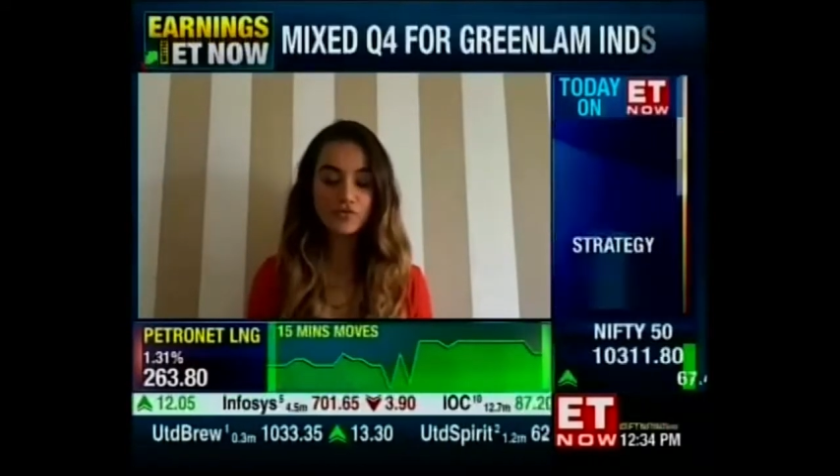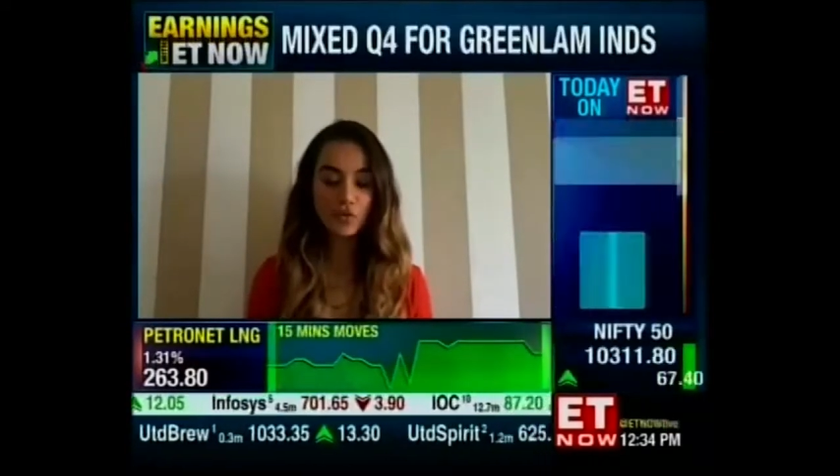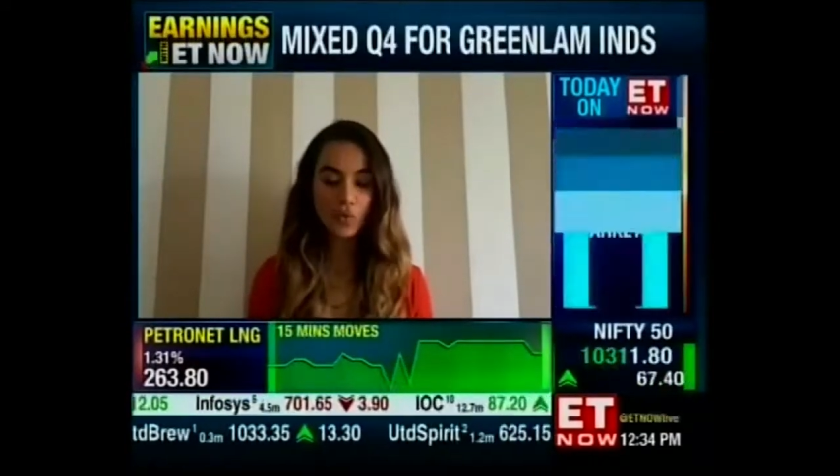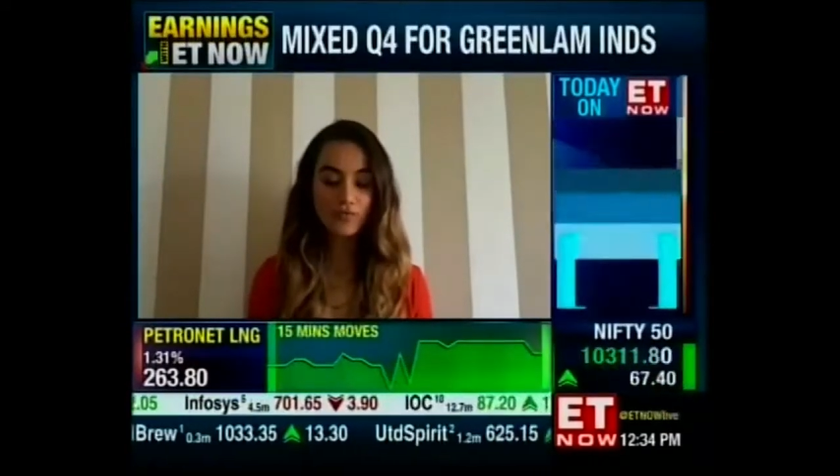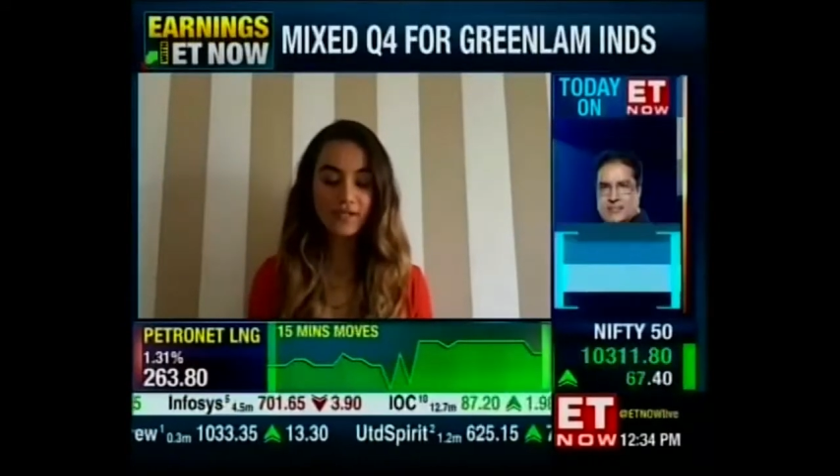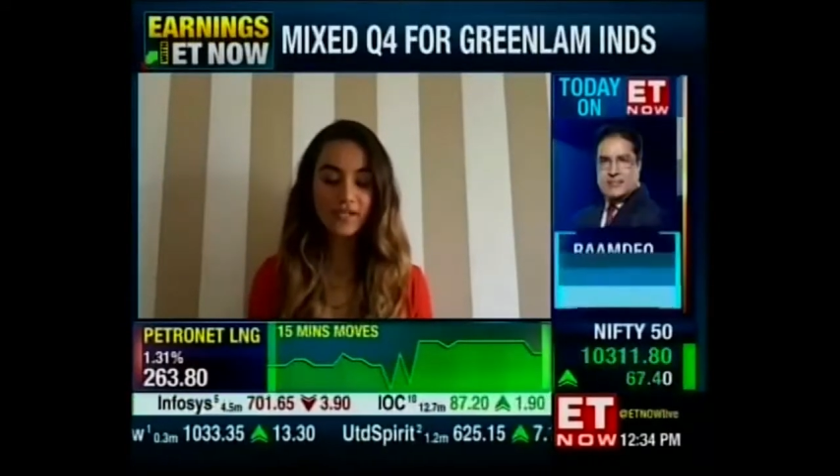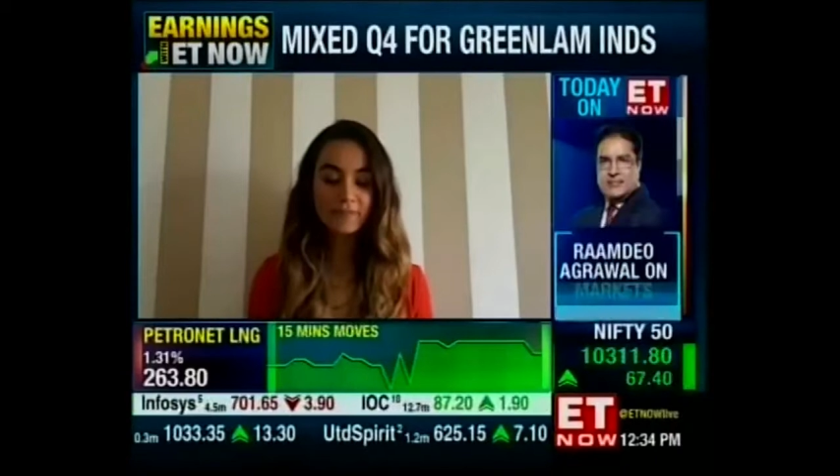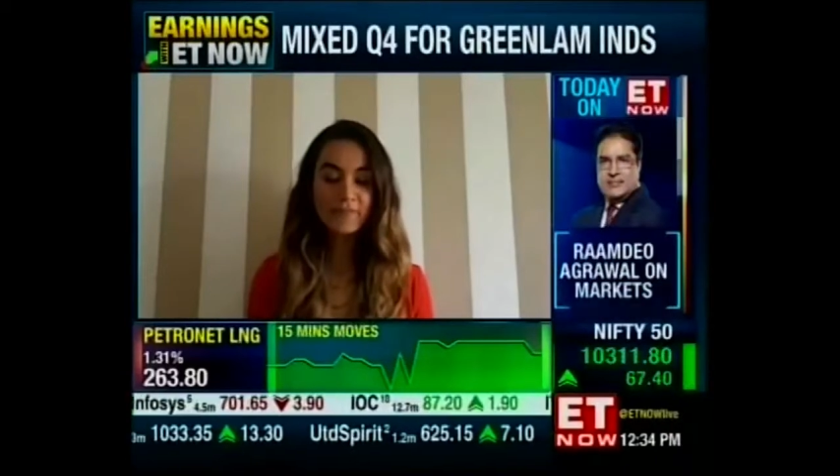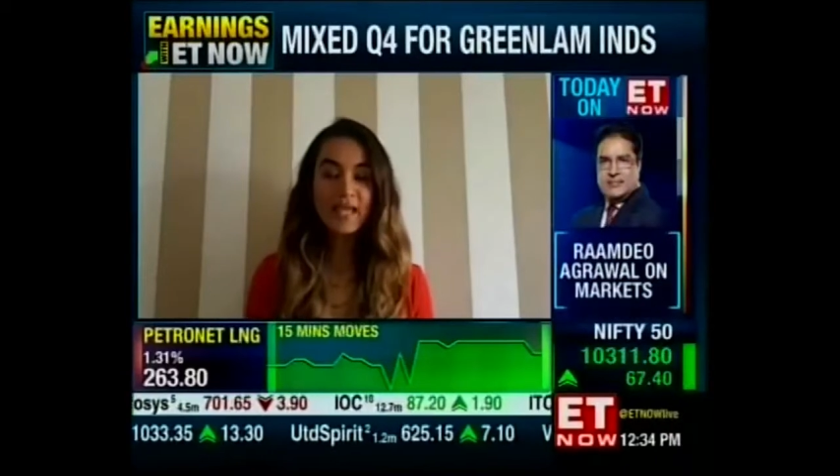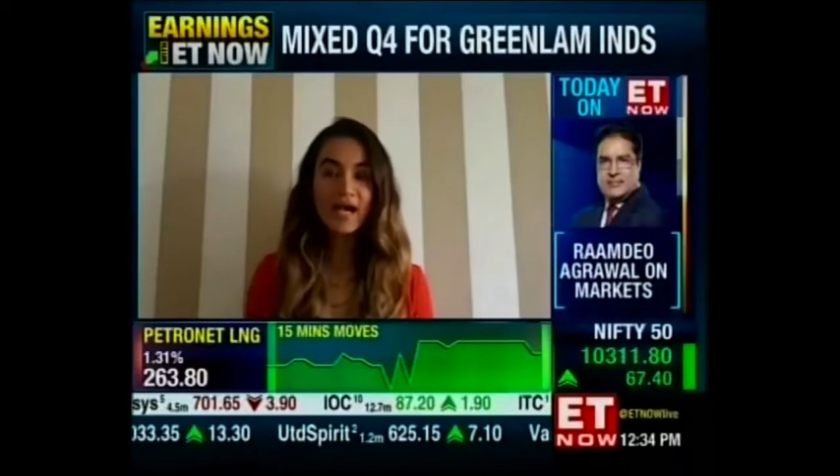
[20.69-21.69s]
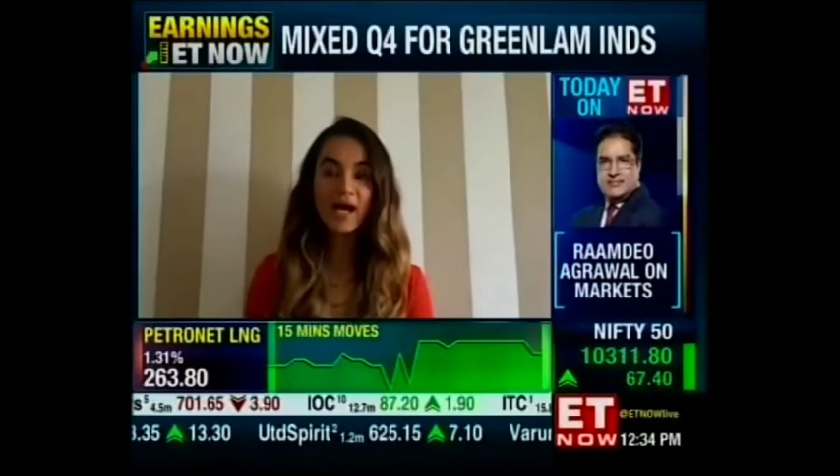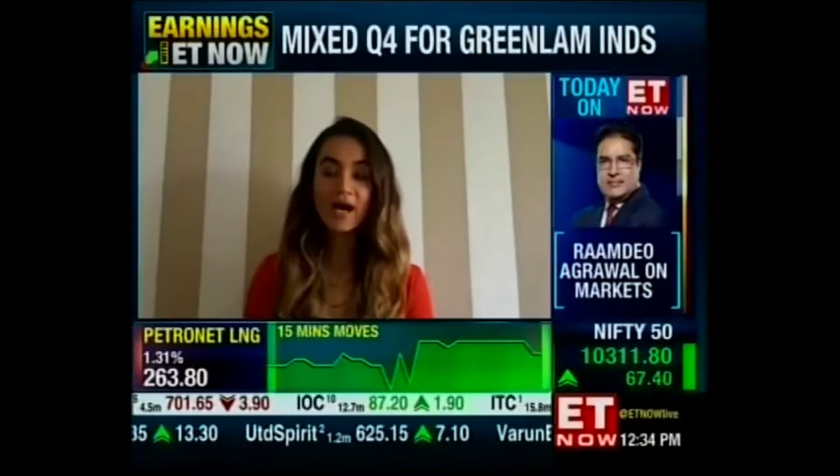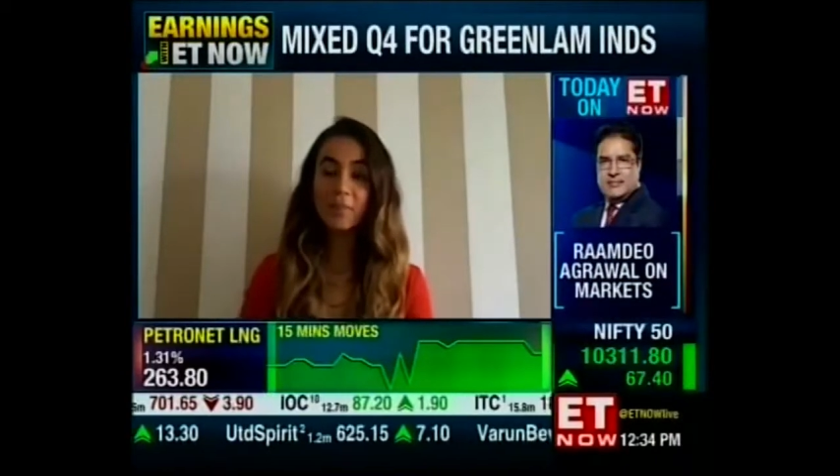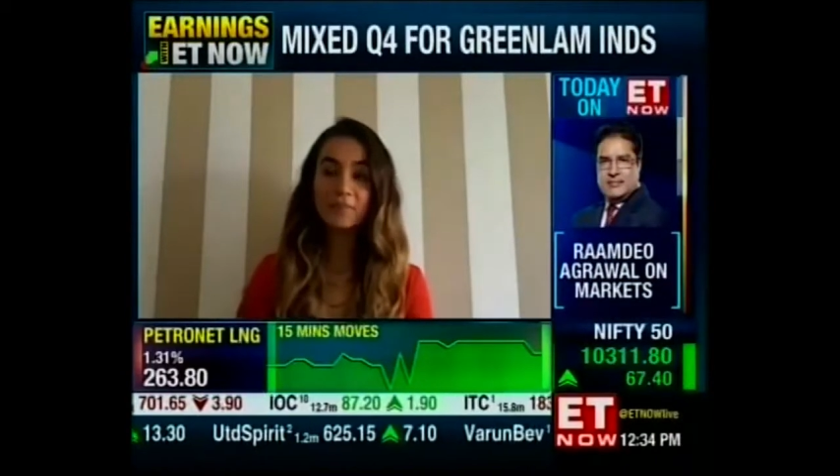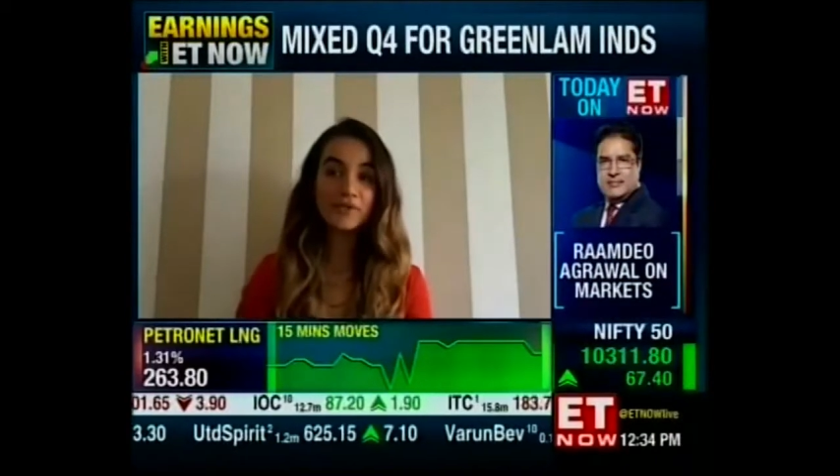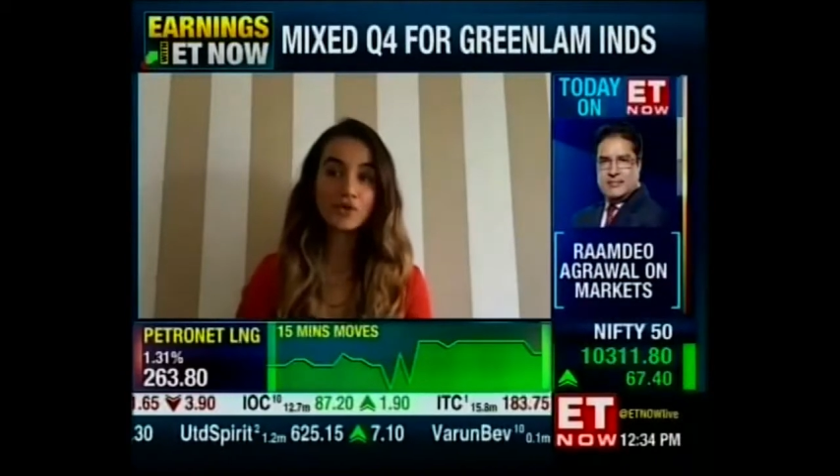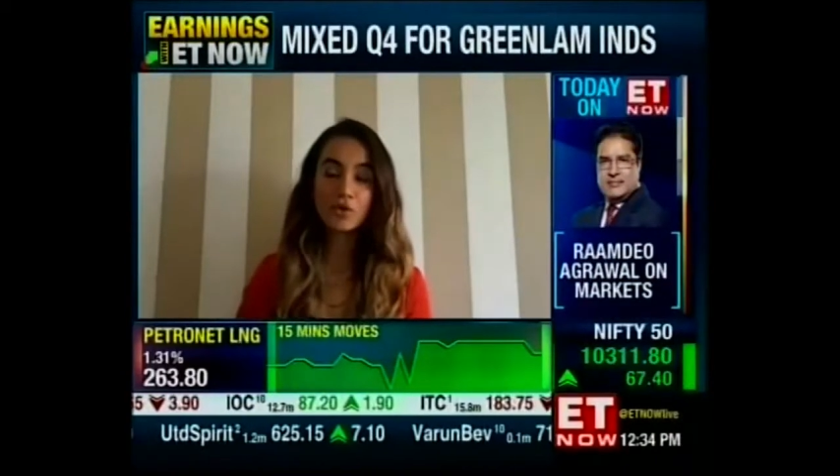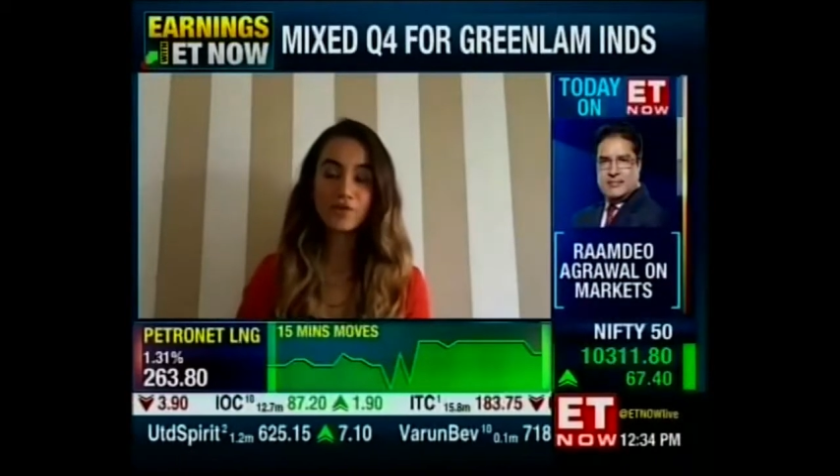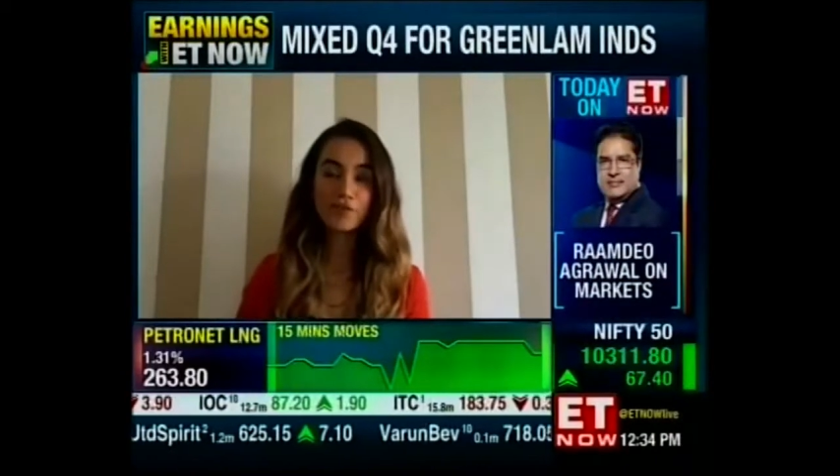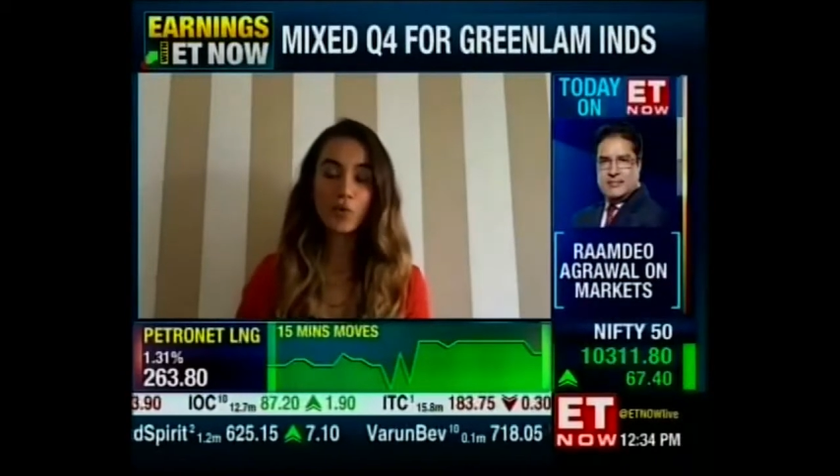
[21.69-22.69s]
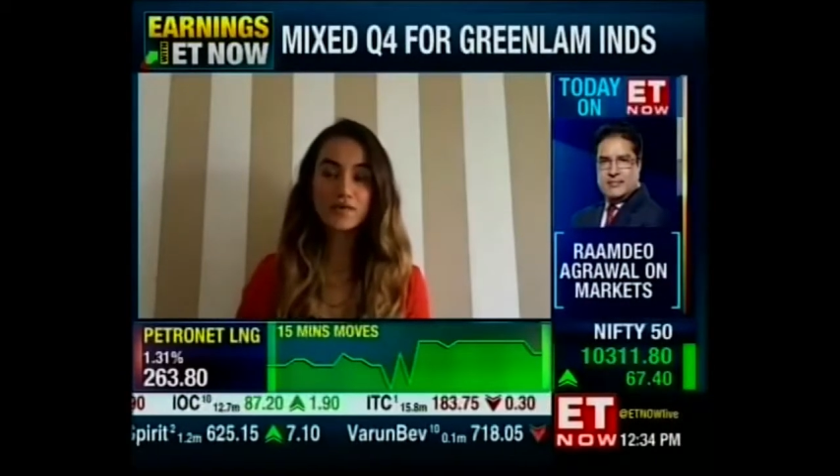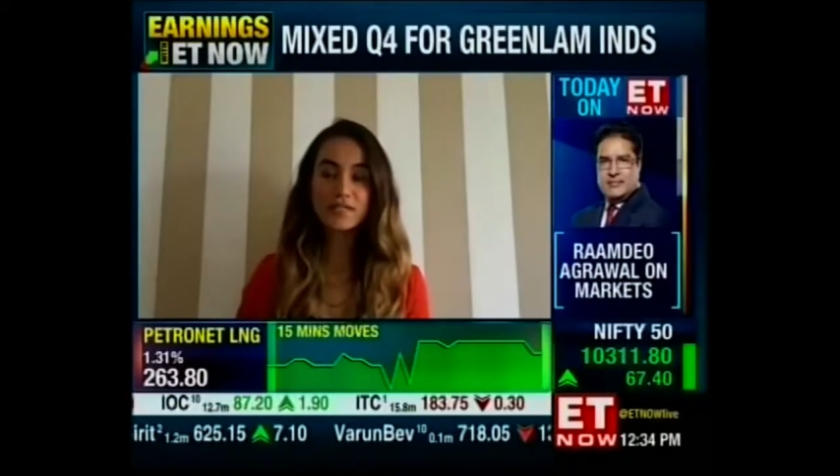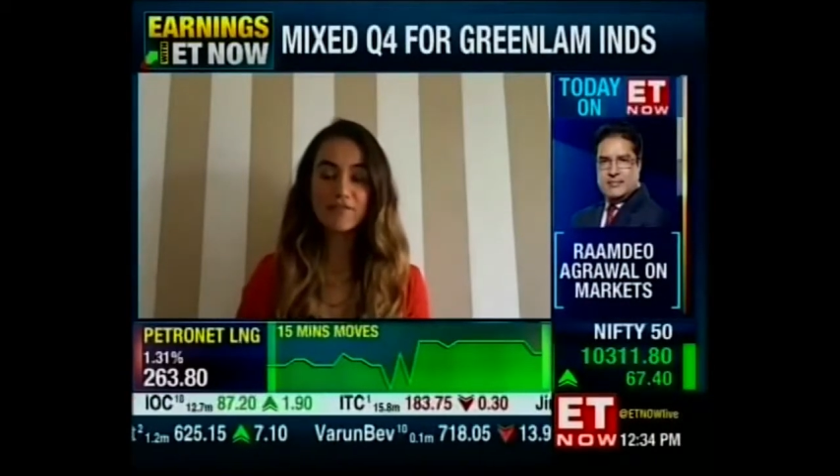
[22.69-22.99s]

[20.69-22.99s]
course, COVID. Of course,